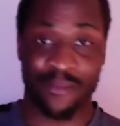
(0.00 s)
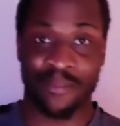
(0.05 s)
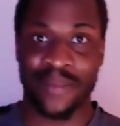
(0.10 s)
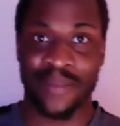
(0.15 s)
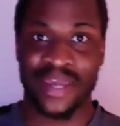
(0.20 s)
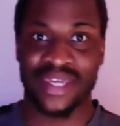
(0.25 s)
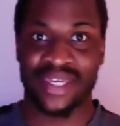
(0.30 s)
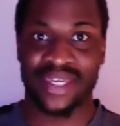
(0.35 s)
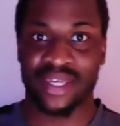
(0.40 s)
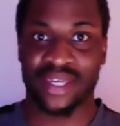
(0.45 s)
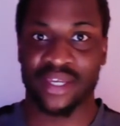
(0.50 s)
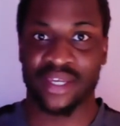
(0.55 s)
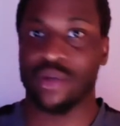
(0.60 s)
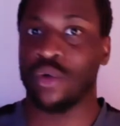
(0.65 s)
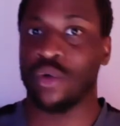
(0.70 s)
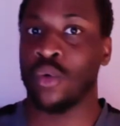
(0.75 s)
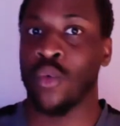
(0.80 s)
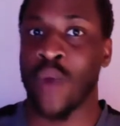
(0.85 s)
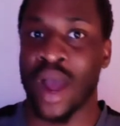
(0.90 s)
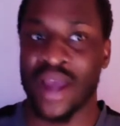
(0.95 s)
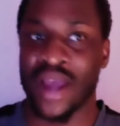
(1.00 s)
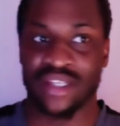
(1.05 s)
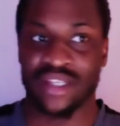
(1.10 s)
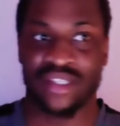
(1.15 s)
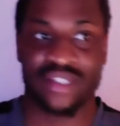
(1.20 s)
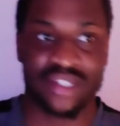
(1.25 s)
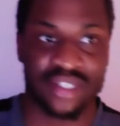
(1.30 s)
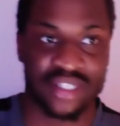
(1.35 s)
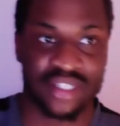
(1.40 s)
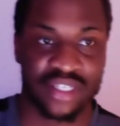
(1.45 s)
making wise
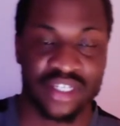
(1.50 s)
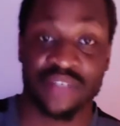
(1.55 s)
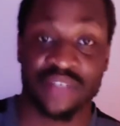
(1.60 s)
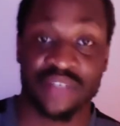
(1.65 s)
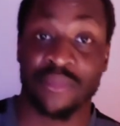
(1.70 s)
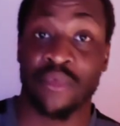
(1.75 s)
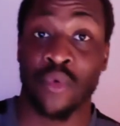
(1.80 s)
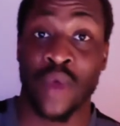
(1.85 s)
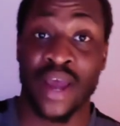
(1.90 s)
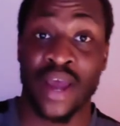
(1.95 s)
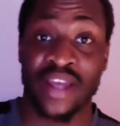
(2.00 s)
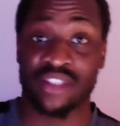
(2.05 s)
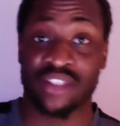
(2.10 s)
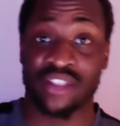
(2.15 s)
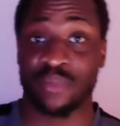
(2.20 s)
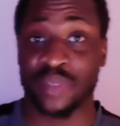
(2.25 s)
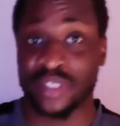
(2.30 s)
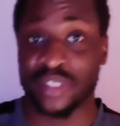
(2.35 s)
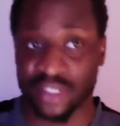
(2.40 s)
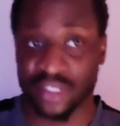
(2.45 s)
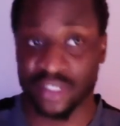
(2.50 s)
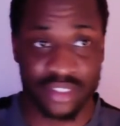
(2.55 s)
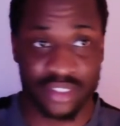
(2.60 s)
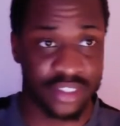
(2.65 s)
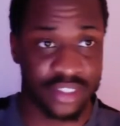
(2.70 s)
business